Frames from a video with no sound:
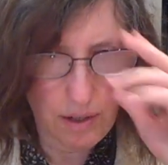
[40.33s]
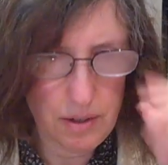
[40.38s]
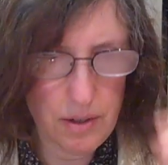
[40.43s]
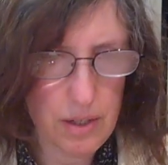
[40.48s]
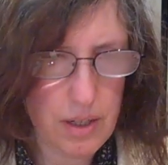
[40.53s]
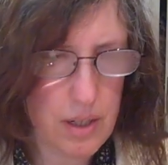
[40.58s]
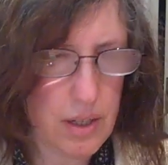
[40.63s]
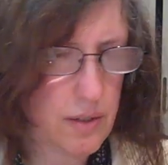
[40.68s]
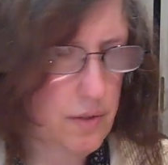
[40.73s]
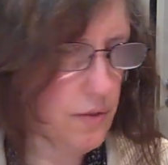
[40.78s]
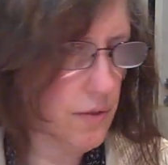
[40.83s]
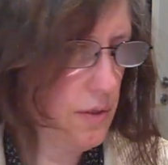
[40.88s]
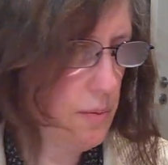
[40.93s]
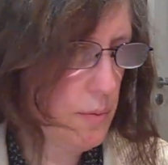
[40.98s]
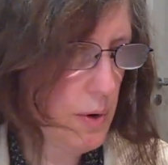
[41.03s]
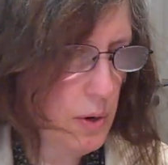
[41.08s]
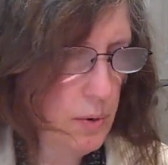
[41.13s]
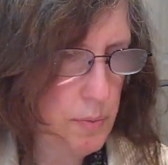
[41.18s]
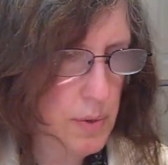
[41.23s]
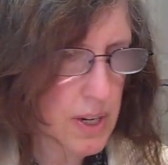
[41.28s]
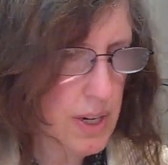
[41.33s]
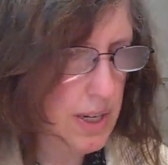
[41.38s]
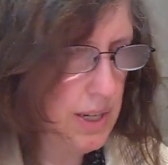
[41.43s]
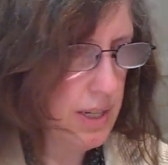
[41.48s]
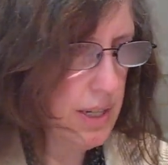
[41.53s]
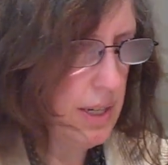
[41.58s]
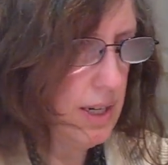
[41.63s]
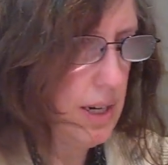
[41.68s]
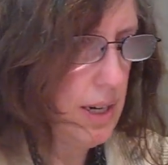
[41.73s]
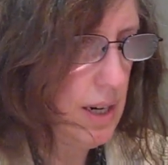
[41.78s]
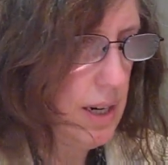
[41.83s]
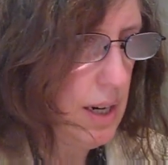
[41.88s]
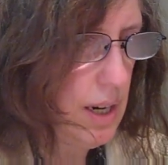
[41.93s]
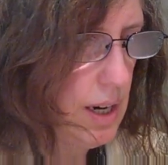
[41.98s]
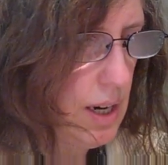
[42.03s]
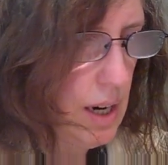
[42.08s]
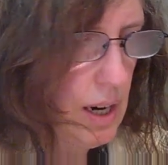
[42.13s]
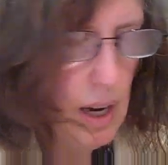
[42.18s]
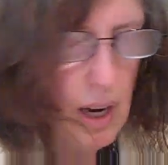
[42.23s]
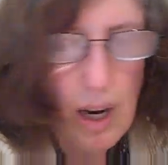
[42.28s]
just for the moment,
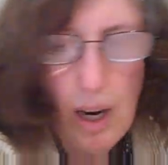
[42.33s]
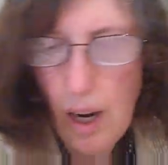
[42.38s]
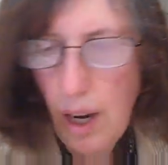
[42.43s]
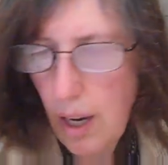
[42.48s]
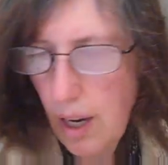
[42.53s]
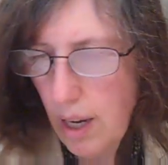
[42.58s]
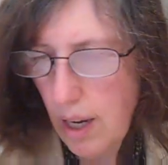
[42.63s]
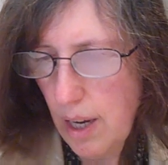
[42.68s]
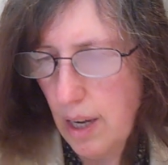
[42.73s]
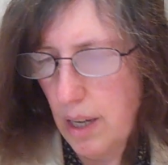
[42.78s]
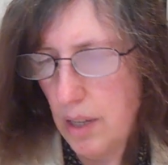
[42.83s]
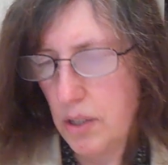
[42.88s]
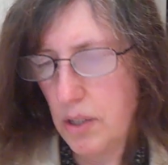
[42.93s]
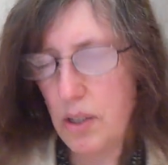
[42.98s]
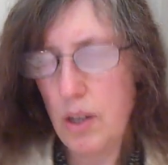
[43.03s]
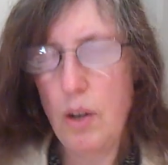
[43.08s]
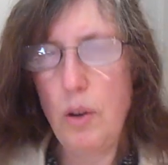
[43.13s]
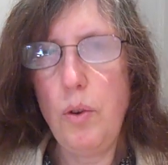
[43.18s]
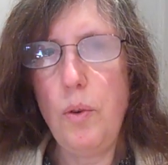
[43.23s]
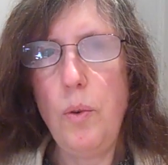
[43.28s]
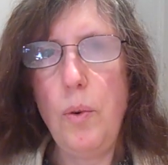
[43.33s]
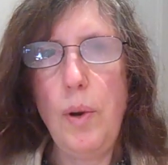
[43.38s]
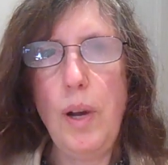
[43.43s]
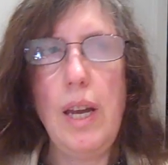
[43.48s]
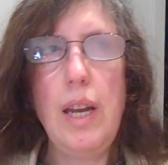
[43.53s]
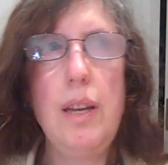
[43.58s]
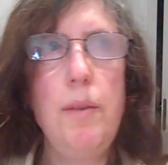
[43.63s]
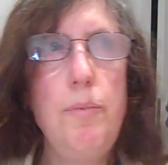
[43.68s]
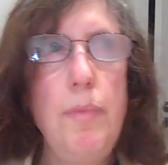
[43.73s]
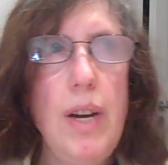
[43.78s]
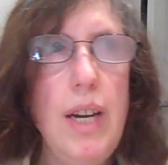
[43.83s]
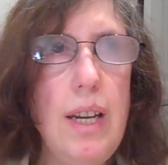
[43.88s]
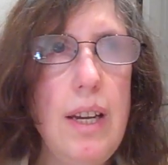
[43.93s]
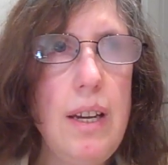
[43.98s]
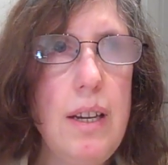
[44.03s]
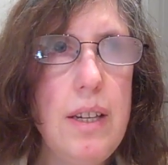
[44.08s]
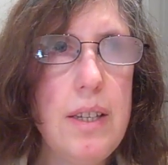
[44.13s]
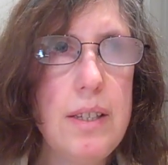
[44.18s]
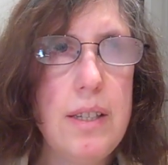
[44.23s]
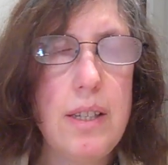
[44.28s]
so in my
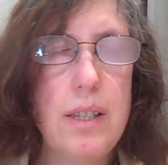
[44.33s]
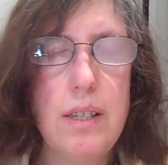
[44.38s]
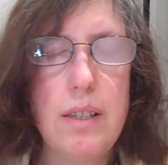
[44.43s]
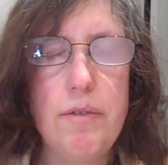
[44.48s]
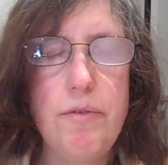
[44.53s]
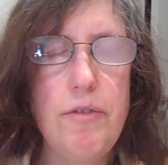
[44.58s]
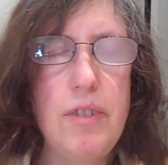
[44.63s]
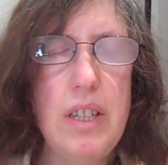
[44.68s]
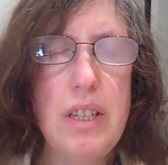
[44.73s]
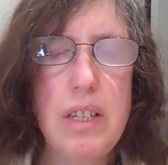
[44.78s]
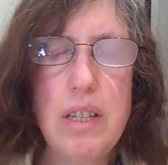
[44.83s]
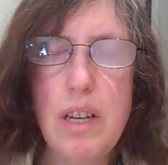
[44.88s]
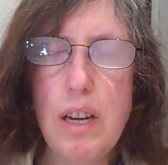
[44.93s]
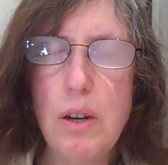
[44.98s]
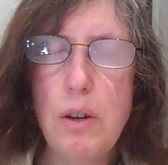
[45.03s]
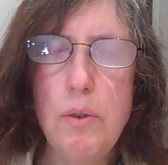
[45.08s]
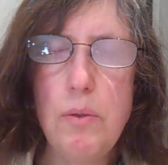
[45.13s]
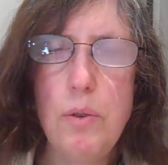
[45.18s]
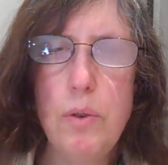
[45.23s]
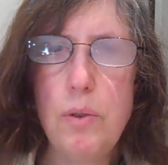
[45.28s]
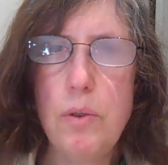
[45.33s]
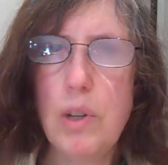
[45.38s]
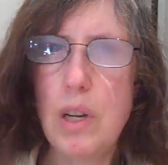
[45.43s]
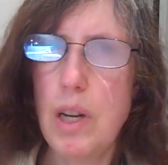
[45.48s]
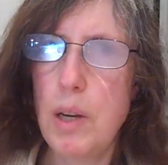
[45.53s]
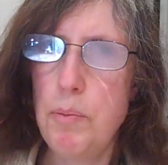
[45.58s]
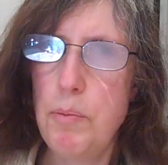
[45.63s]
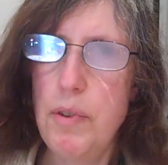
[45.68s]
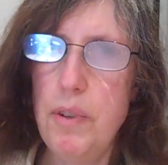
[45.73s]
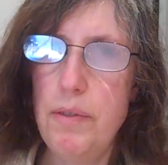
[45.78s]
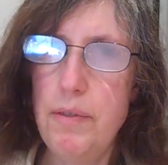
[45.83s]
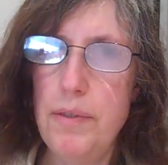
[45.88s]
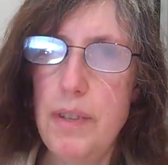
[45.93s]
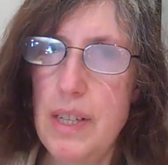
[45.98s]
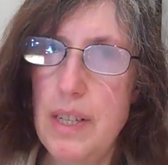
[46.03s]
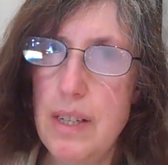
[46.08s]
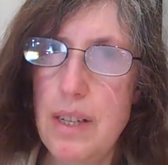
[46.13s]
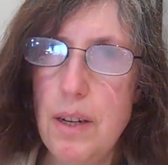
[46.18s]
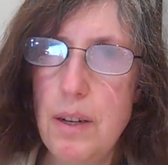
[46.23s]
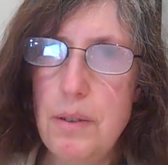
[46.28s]
last video or couple of
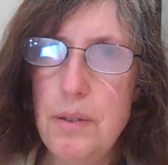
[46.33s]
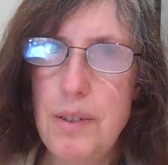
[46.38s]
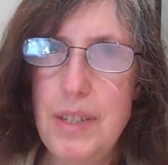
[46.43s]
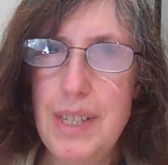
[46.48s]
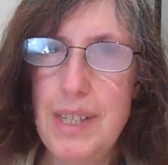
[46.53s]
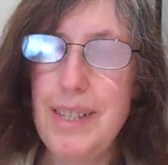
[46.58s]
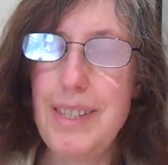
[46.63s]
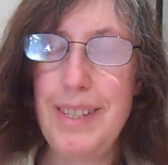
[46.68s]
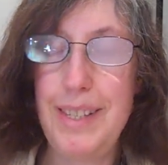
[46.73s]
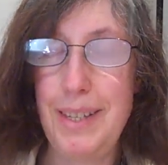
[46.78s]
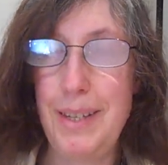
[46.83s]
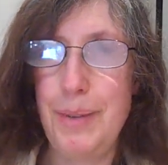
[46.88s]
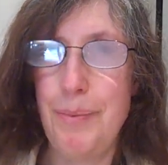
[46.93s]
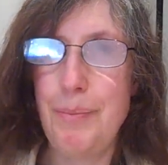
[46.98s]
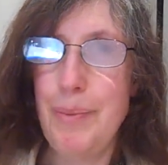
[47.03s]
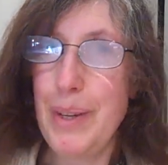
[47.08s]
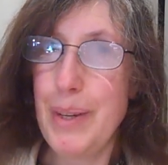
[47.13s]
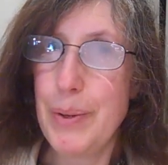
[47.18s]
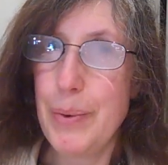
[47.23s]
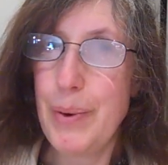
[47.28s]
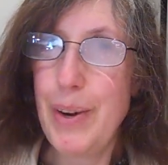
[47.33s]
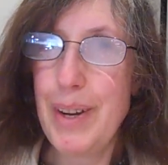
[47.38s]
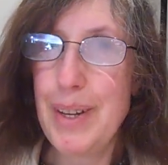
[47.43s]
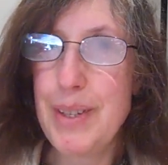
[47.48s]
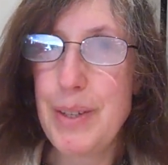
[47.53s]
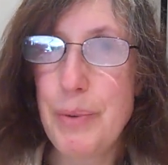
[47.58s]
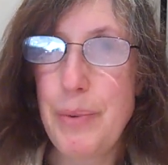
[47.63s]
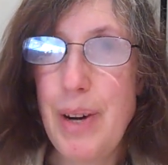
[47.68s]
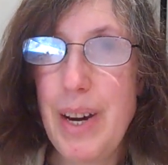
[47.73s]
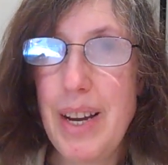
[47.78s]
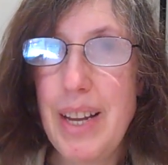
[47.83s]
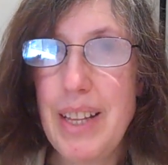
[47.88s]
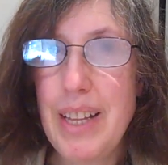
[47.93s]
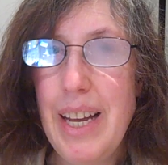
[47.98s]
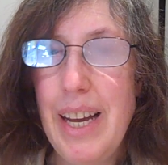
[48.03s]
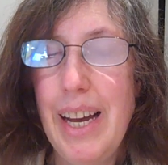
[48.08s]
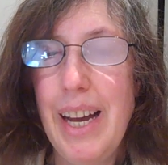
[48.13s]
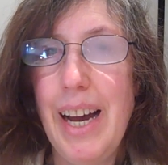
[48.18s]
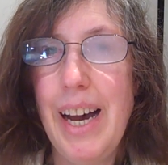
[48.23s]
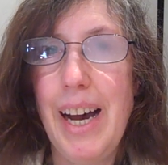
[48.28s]
videos, it's been quite a
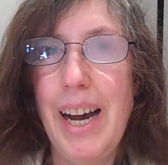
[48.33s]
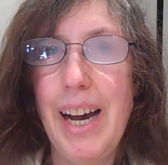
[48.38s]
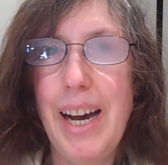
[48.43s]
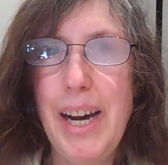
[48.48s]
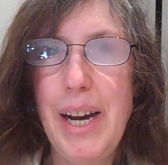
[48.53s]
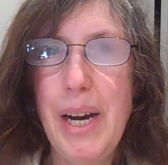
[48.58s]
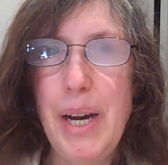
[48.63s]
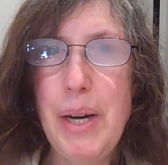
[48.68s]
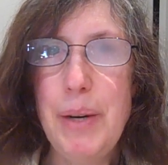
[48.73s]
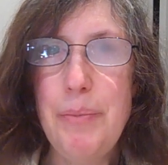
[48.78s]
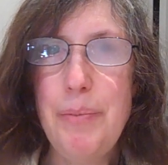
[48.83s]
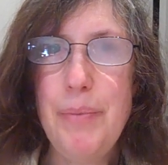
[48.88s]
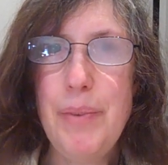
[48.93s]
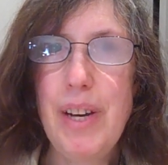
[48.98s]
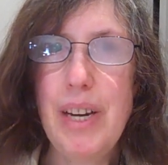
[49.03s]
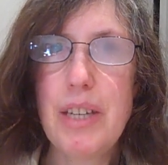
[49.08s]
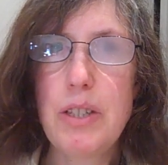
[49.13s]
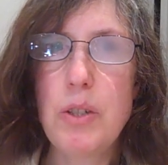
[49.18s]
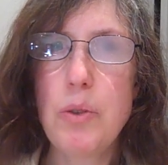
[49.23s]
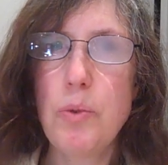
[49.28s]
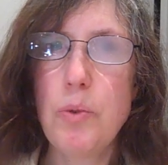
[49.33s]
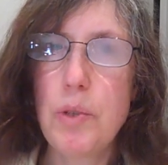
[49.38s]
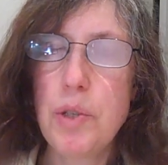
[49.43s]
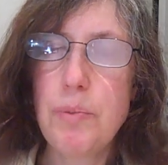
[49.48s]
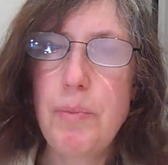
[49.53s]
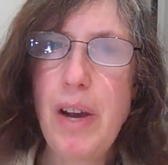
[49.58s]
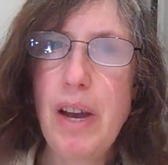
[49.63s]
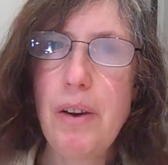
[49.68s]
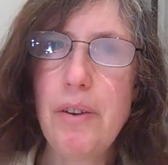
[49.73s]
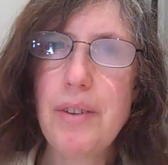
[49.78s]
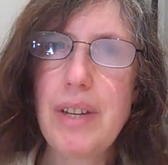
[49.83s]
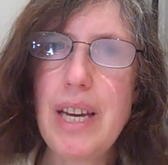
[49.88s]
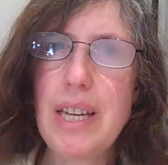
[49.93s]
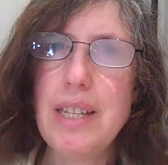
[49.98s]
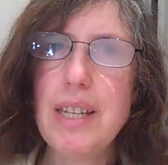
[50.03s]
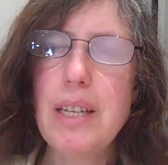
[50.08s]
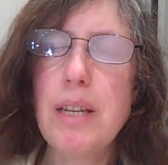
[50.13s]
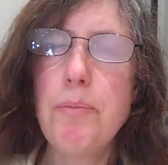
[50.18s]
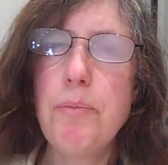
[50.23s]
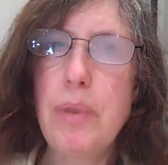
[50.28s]
while, I talked about
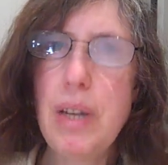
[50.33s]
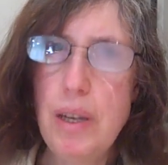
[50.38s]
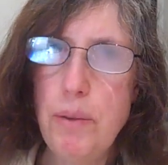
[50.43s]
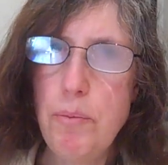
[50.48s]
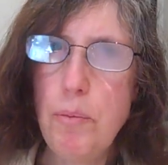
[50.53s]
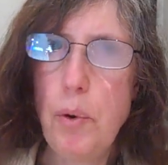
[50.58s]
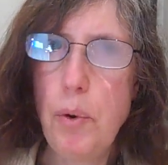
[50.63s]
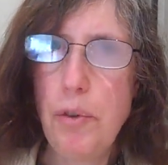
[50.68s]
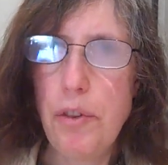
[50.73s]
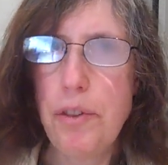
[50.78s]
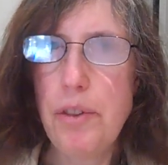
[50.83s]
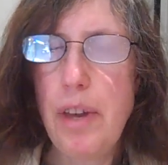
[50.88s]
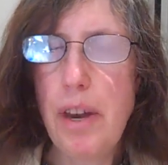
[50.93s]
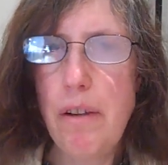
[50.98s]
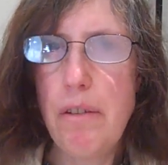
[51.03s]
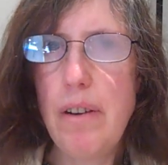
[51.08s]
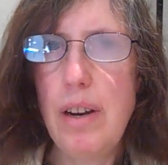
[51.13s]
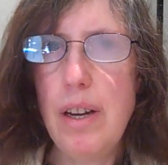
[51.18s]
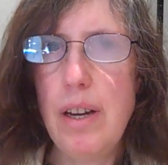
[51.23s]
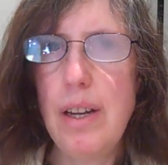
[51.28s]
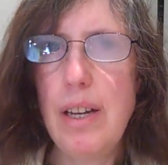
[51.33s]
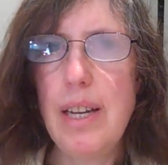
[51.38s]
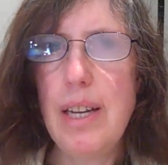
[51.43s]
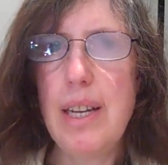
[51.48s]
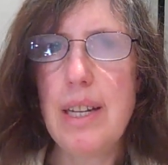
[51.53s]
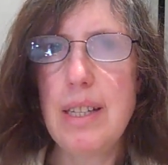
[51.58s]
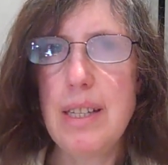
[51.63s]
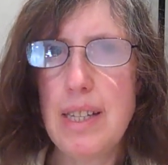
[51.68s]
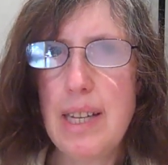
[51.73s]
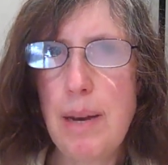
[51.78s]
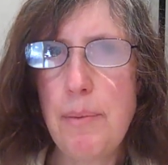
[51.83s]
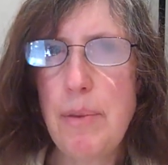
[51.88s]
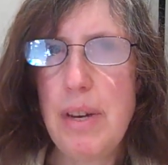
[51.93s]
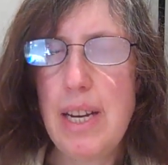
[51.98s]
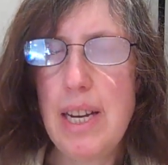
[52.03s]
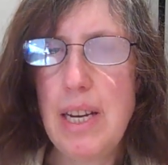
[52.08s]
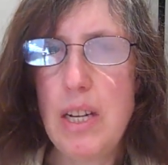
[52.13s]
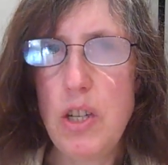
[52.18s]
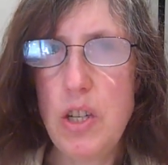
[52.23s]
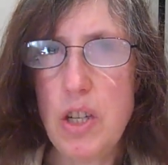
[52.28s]
getting a bit more thorough
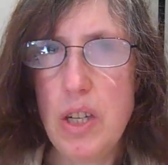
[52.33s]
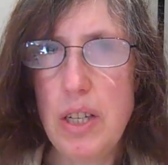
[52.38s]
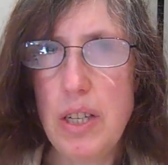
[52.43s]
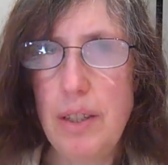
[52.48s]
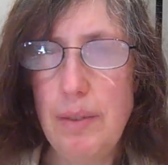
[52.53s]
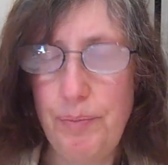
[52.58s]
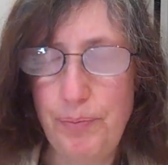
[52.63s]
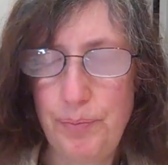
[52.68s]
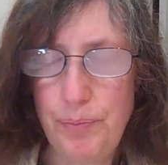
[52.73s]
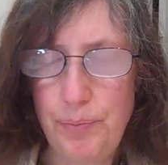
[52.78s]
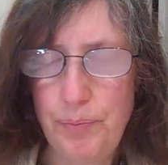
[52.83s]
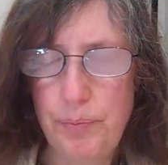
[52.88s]
examination